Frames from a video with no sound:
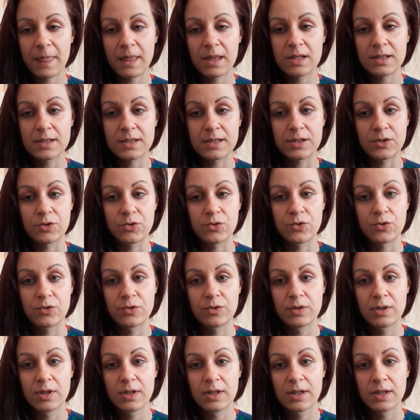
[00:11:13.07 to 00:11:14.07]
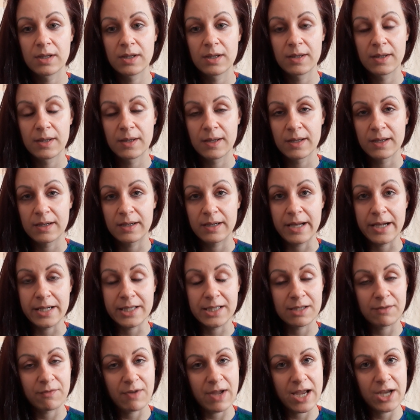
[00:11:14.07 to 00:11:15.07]
so
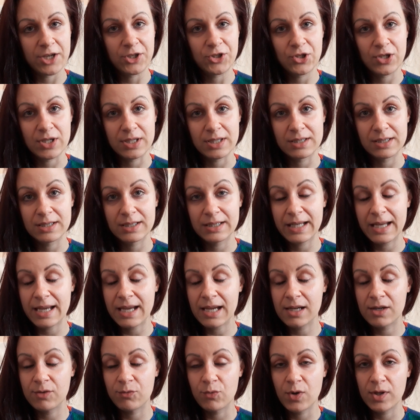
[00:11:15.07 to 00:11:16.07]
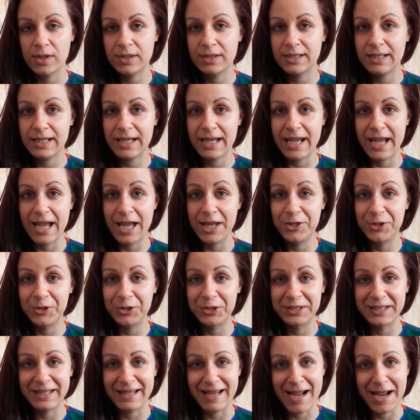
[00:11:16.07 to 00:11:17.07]
that's why I just take one day at a
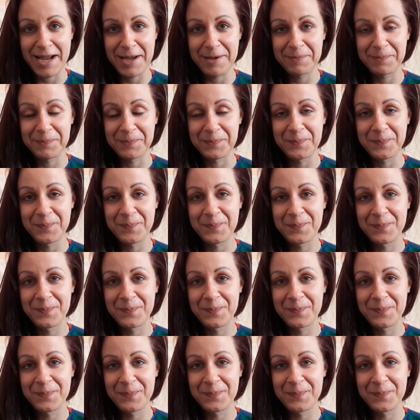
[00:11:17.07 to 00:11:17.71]
time.